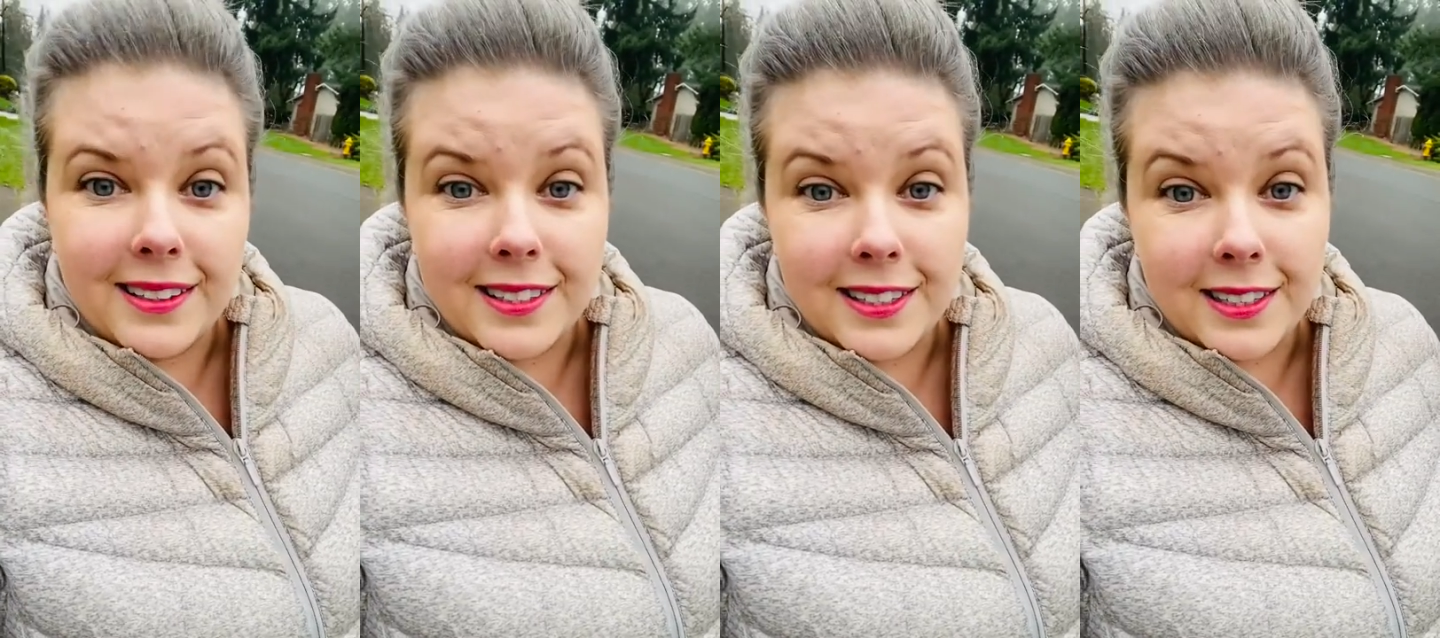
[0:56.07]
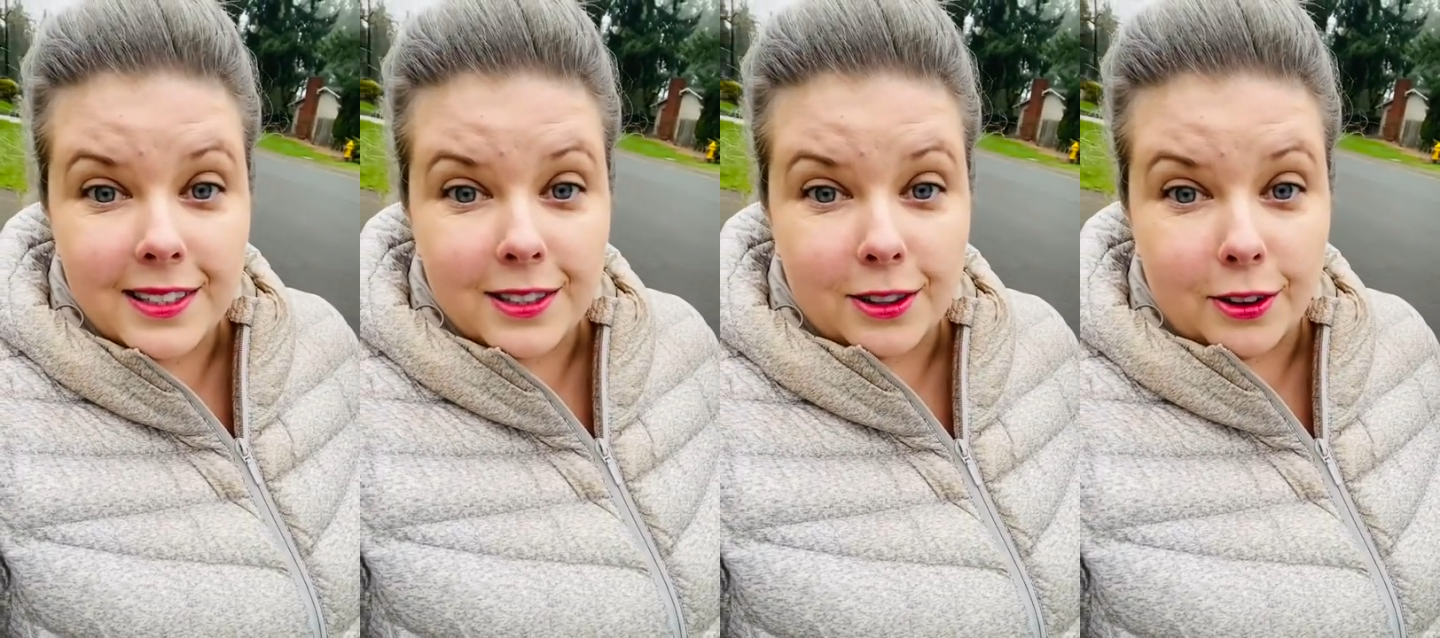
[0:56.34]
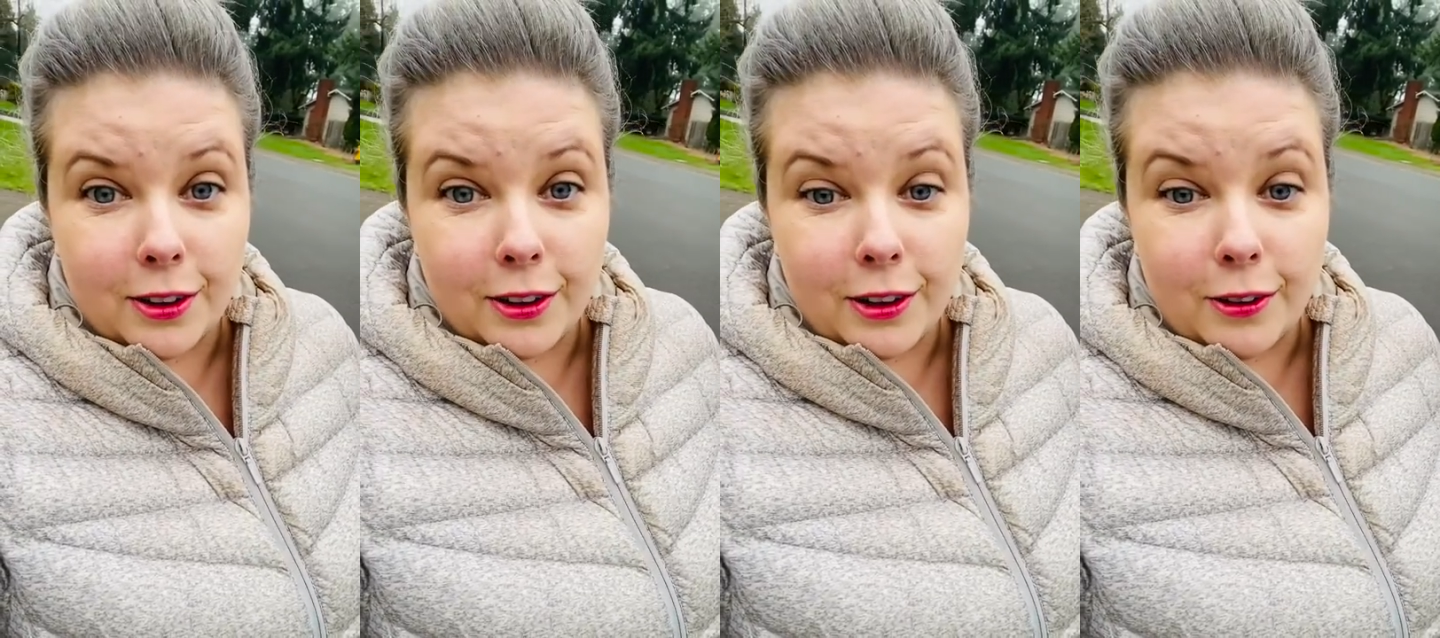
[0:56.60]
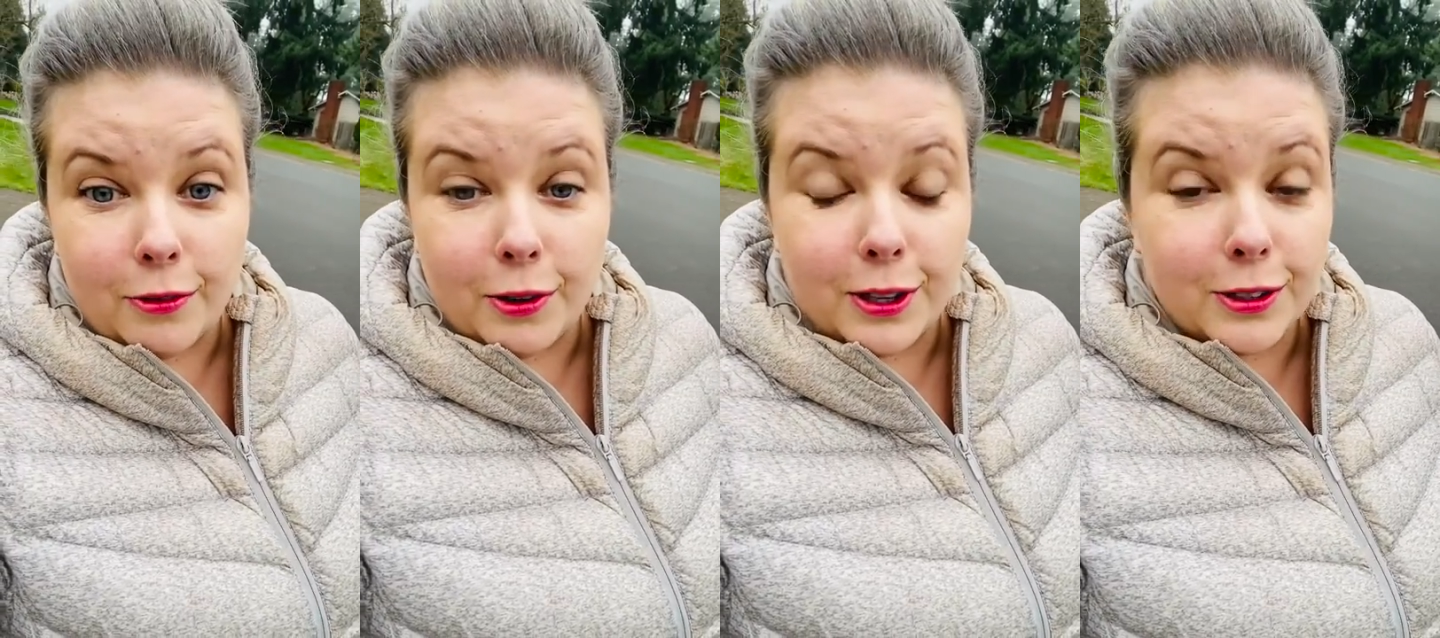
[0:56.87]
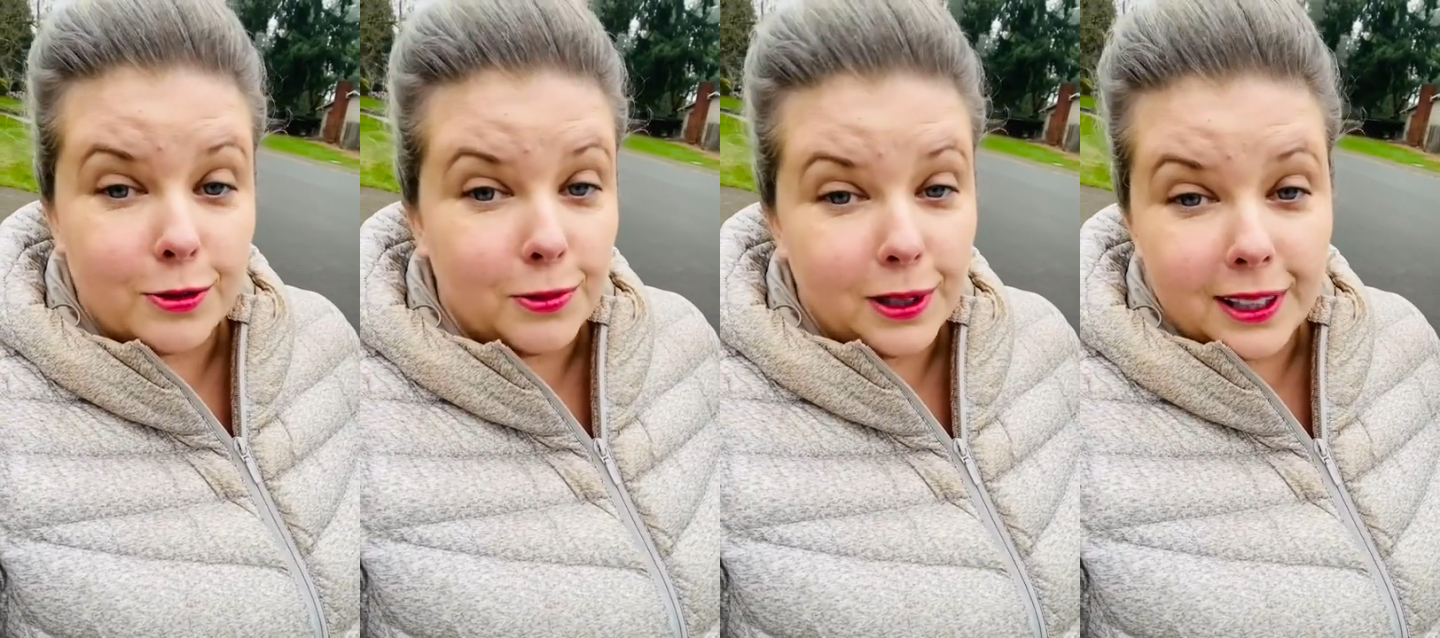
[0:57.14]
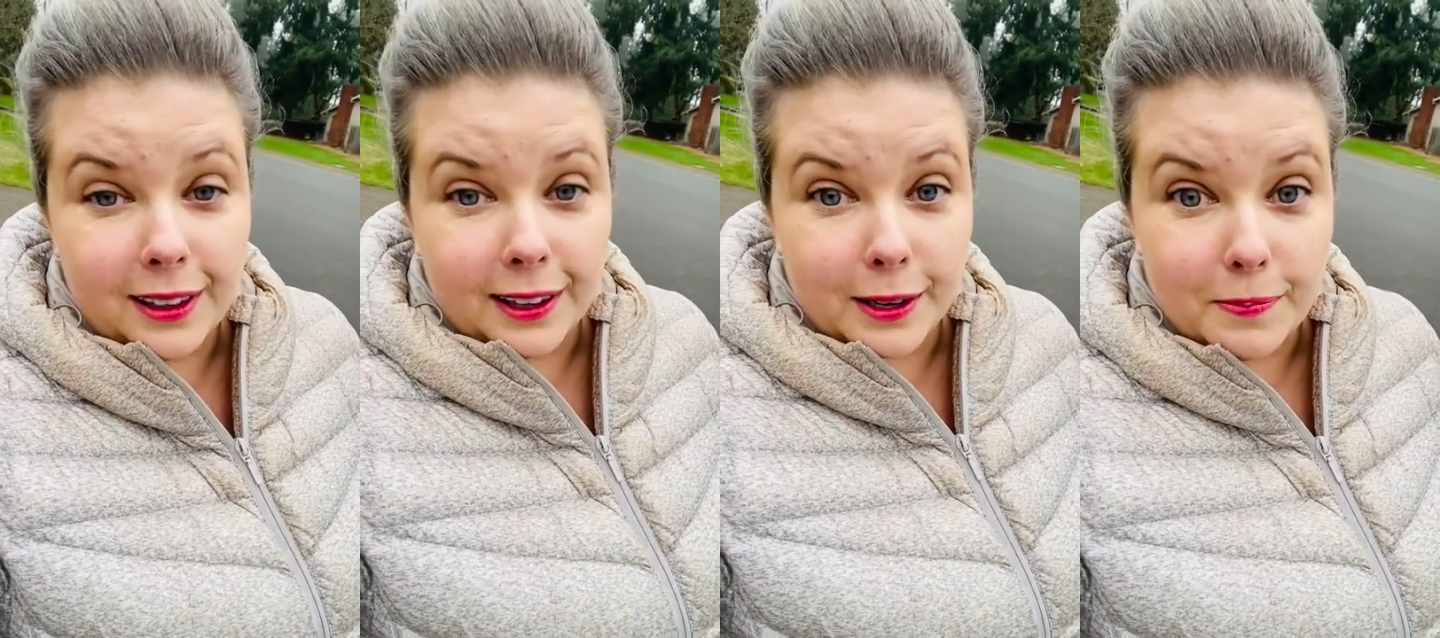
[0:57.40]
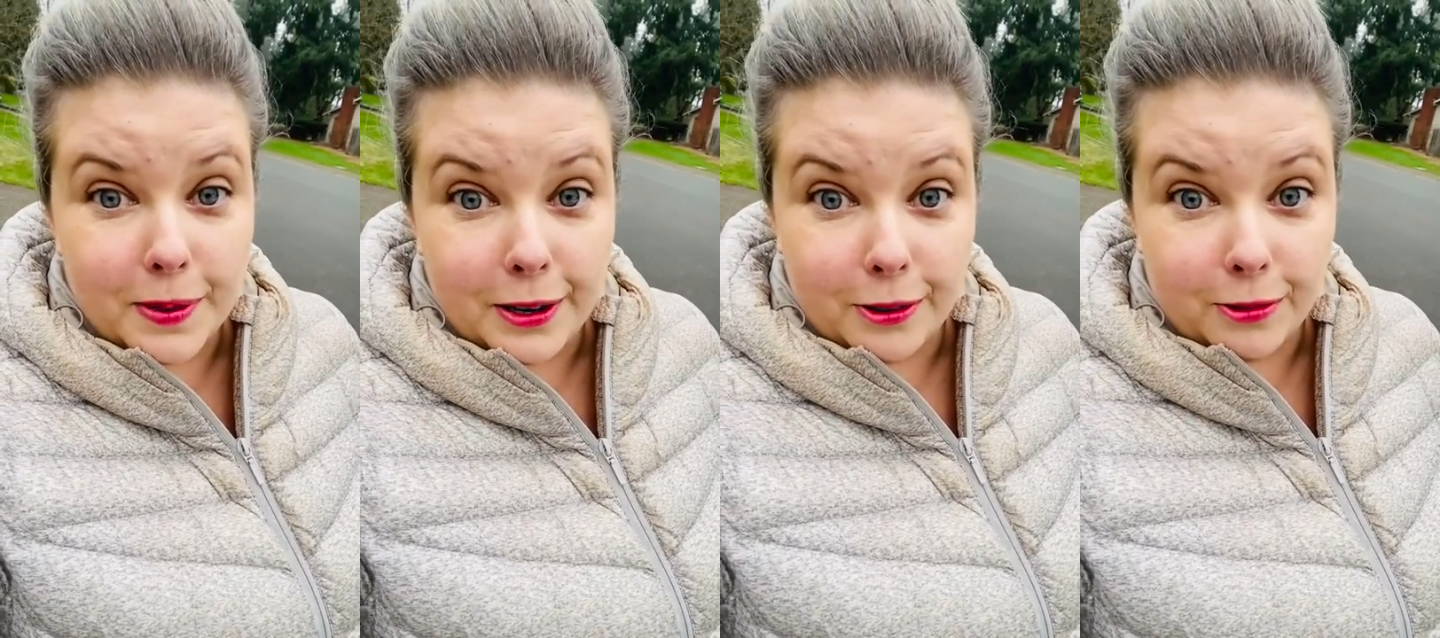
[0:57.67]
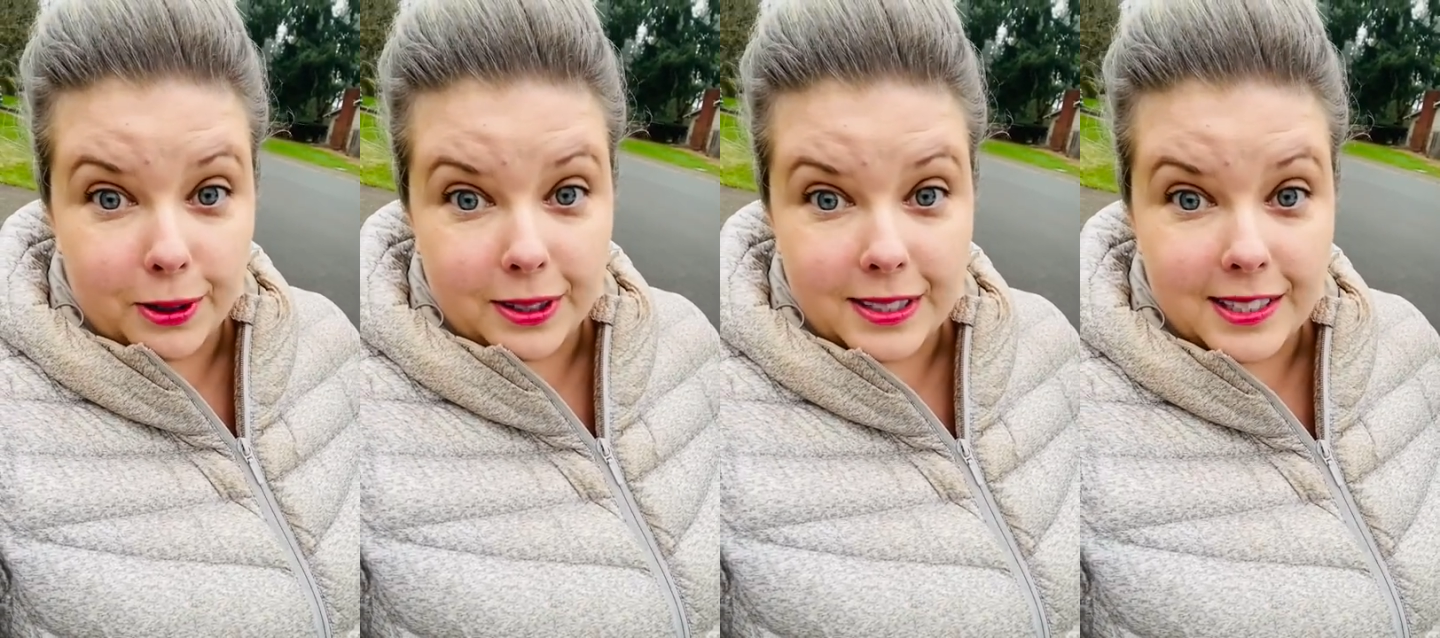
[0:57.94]
the scenes look of what it's really like being a
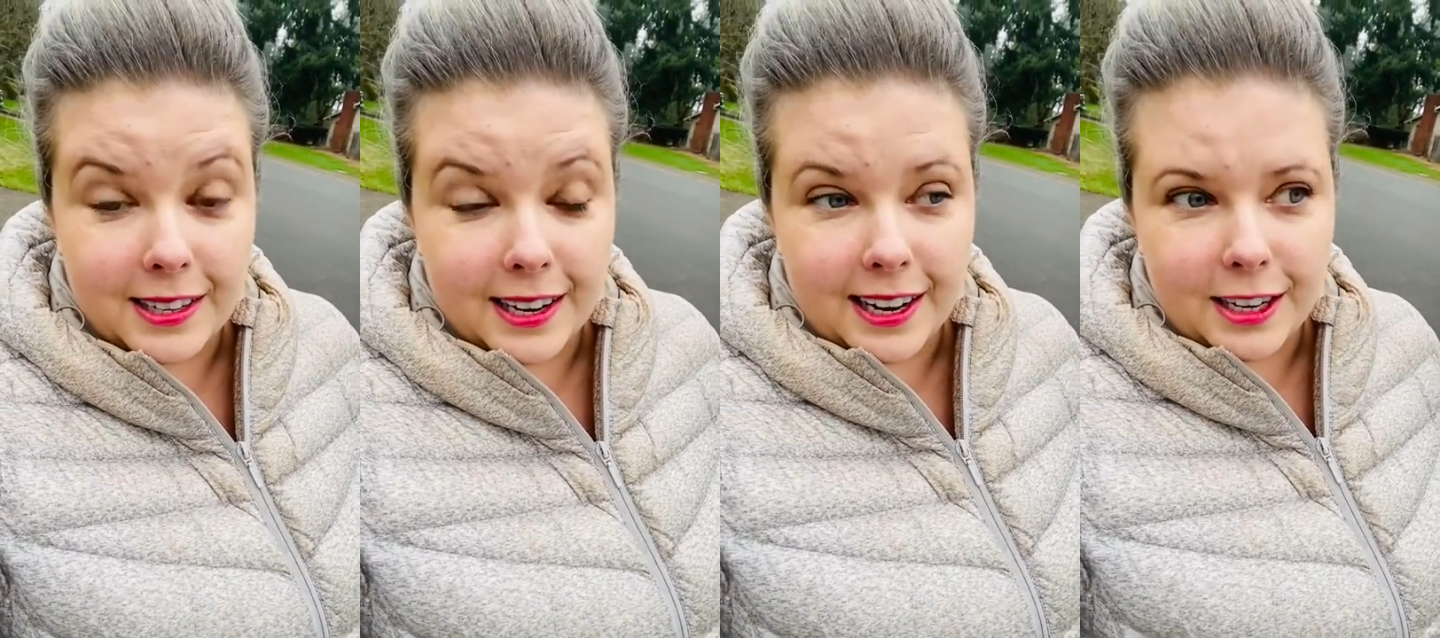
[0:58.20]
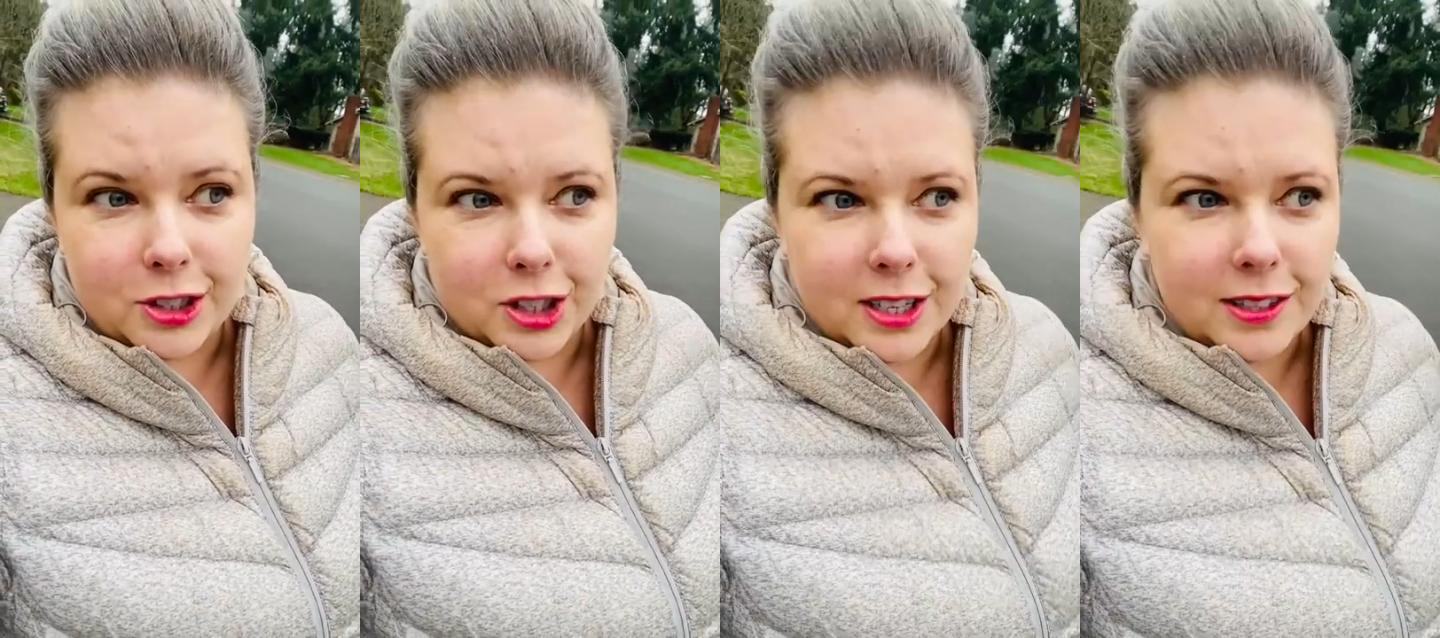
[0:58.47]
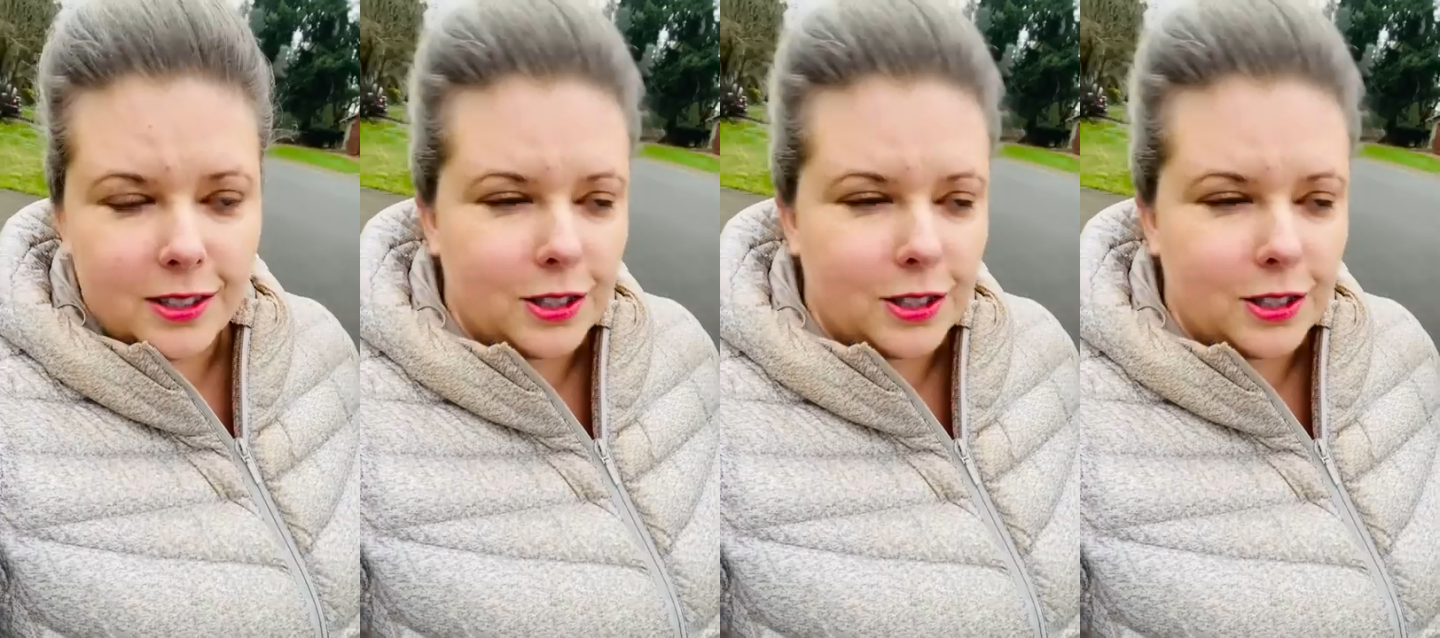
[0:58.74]
real estate agent.